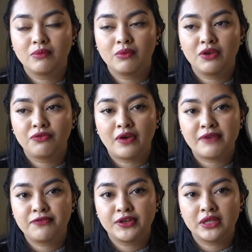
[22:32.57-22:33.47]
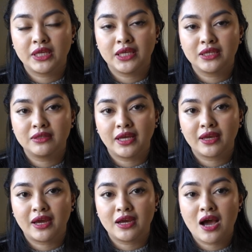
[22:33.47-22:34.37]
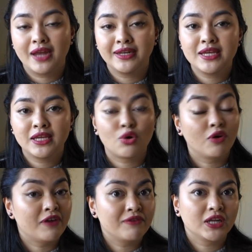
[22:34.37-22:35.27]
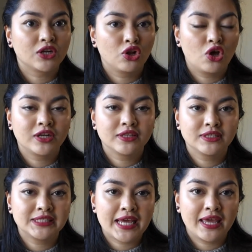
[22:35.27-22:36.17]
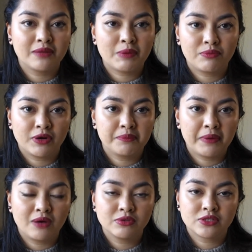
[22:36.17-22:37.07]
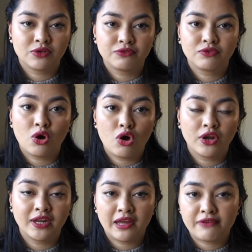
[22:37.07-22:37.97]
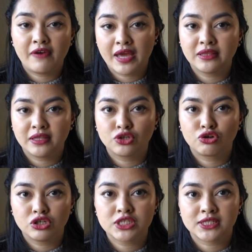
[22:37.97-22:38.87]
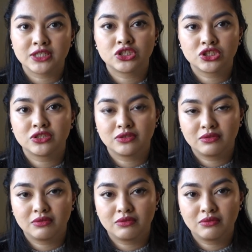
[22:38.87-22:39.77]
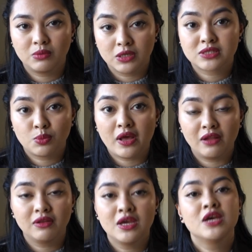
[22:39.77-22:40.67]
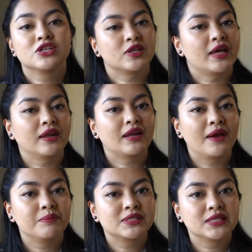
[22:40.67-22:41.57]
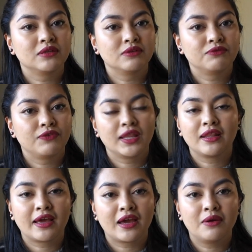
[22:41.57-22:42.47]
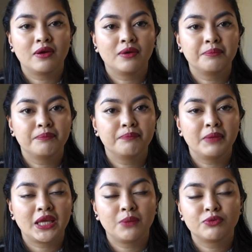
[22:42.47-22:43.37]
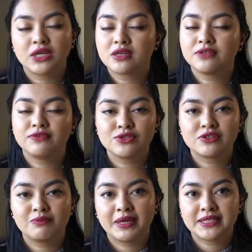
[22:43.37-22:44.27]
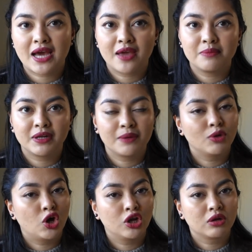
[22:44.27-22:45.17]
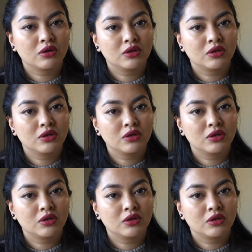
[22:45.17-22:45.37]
if I'm feeling like I can't knit, or if I've knit a lot in the day and my brain power is sort of gone, and I find that the cross stitch works well so that I'm still feeling like I'm making productive use of my time, but I'm not